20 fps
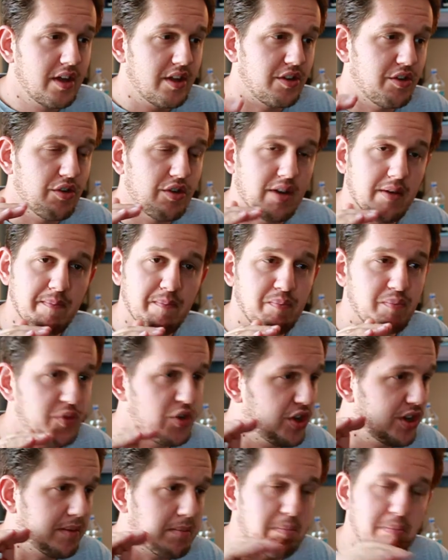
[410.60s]
You can
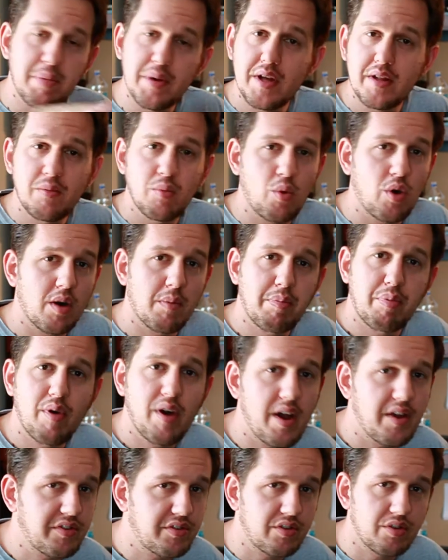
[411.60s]
you can bend
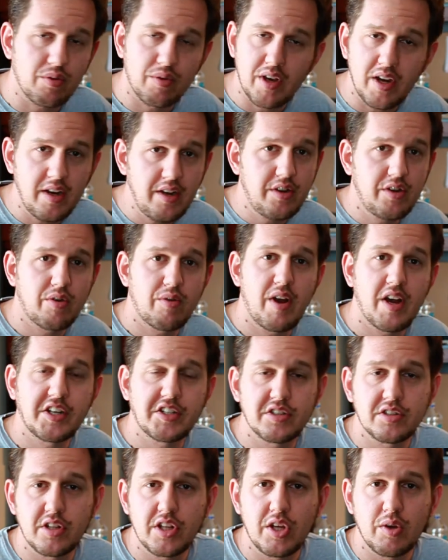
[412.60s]
WordPress to any
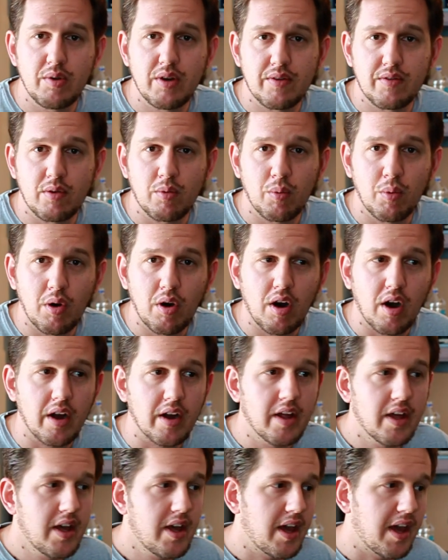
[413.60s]
direction that you ever
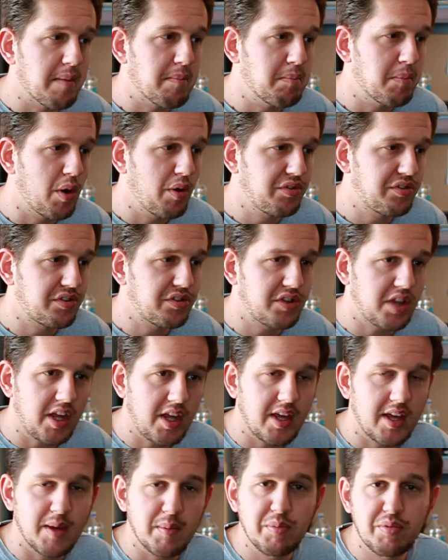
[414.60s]
want, and most
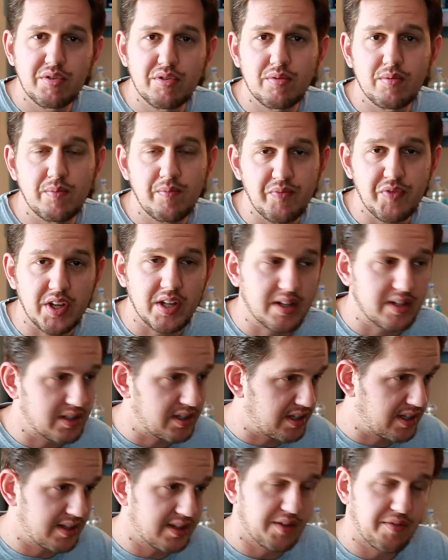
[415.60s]
themes
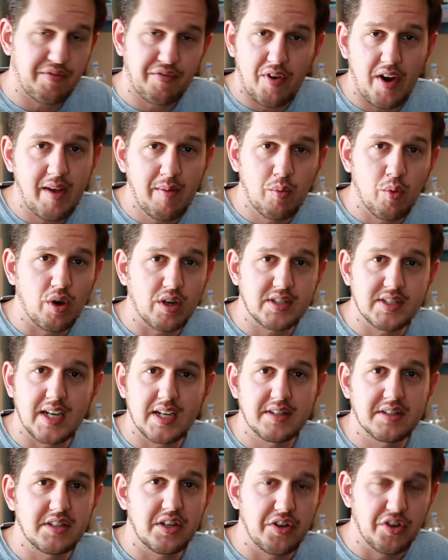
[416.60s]
uh, the frameworks
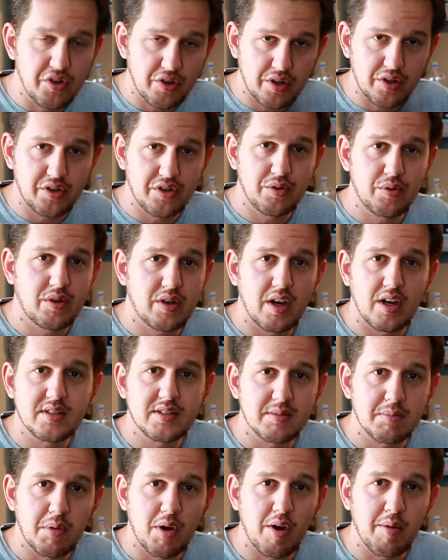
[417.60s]
out there you can do
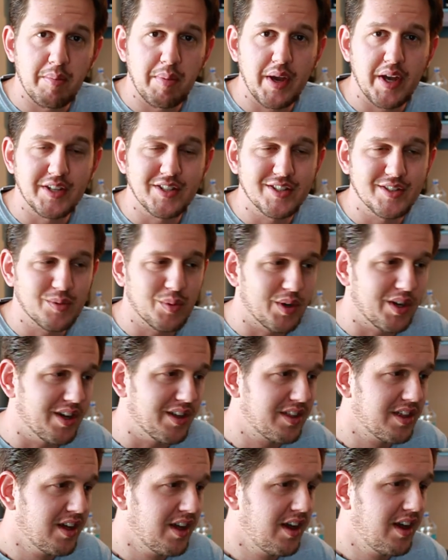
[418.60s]
custom homepages
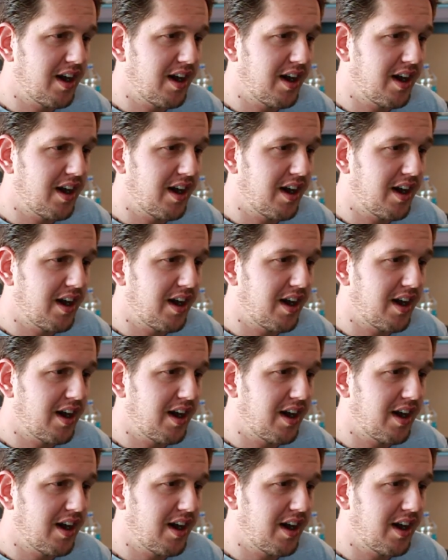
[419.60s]
with.